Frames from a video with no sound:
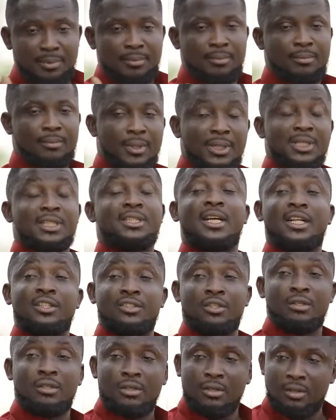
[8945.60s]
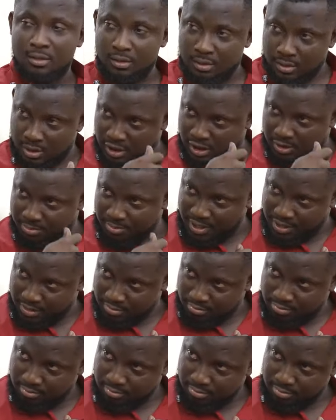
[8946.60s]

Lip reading: them in the tradition? It's me